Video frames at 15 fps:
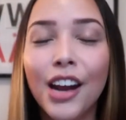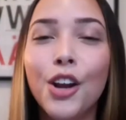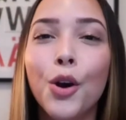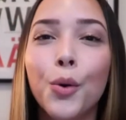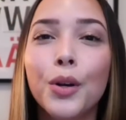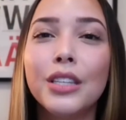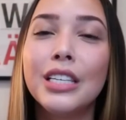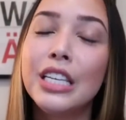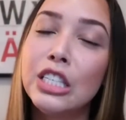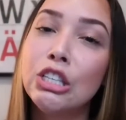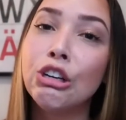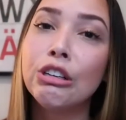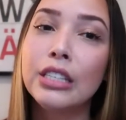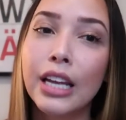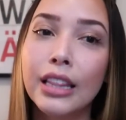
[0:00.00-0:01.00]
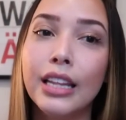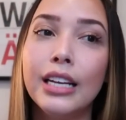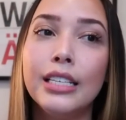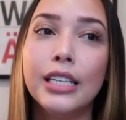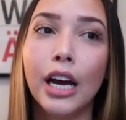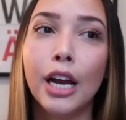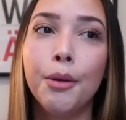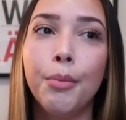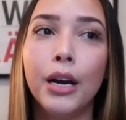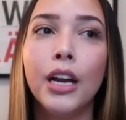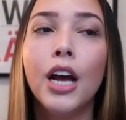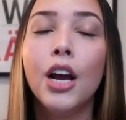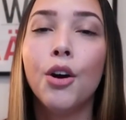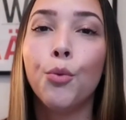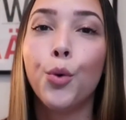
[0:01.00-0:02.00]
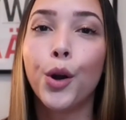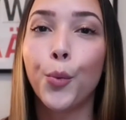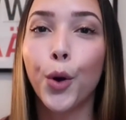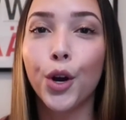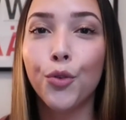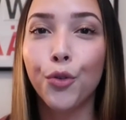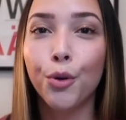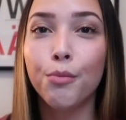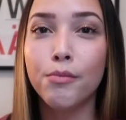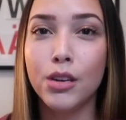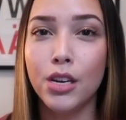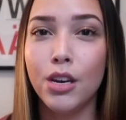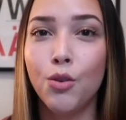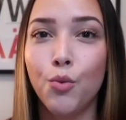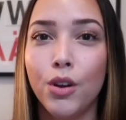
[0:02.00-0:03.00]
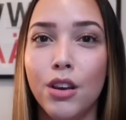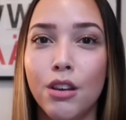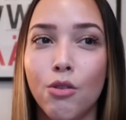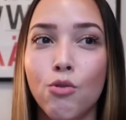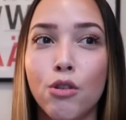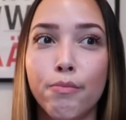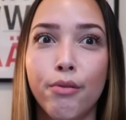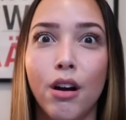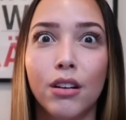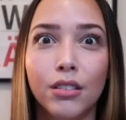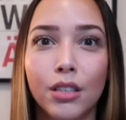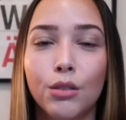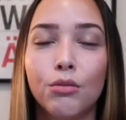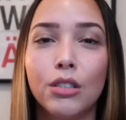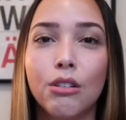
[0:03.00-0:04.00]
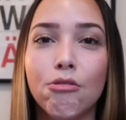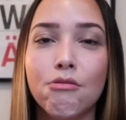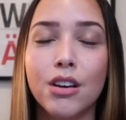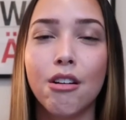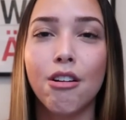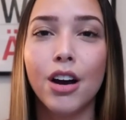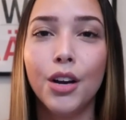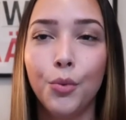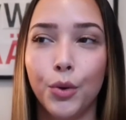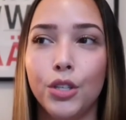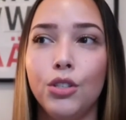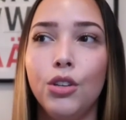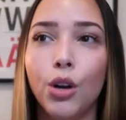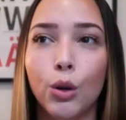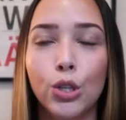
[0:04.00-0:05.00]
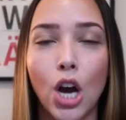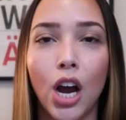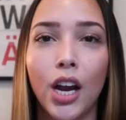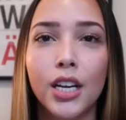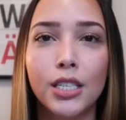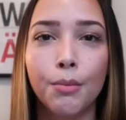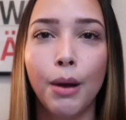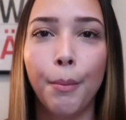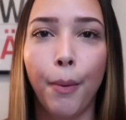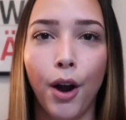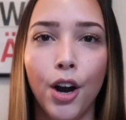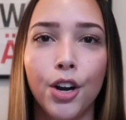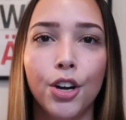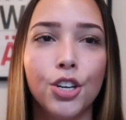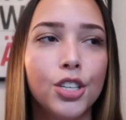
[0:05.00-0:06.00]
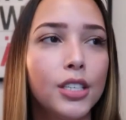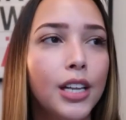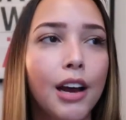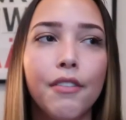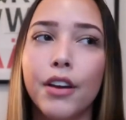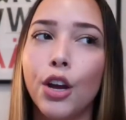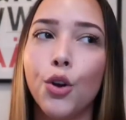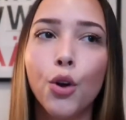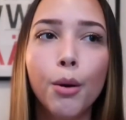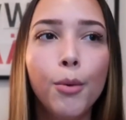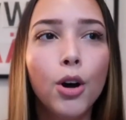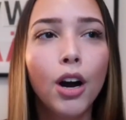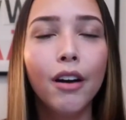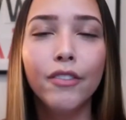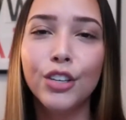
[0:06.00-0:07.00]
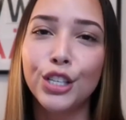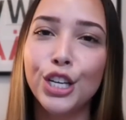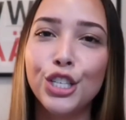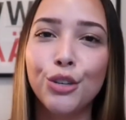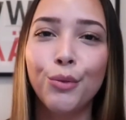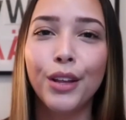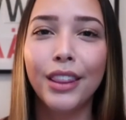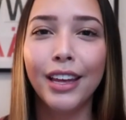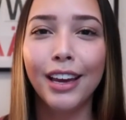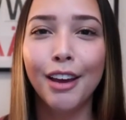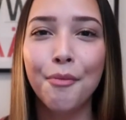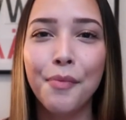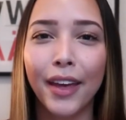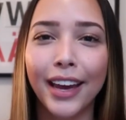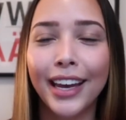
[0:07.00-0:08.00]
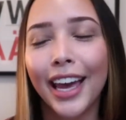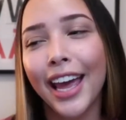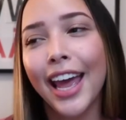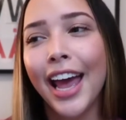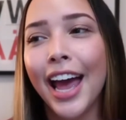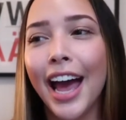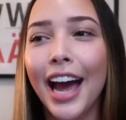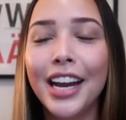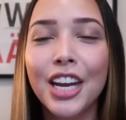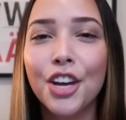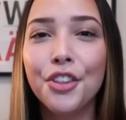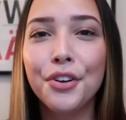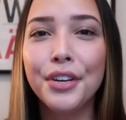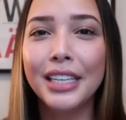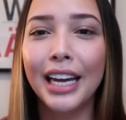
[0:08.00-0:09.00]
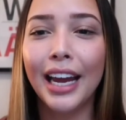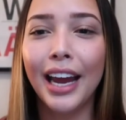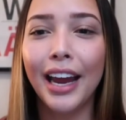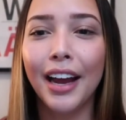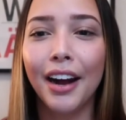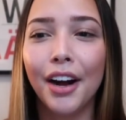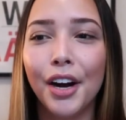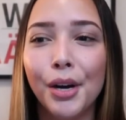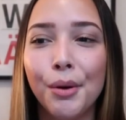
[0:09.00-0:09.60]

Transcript: I know it's easier said than done, but what worked for me when the whole process was going on was, you know, talking to my partner, just having a normal conversation with him like any other day.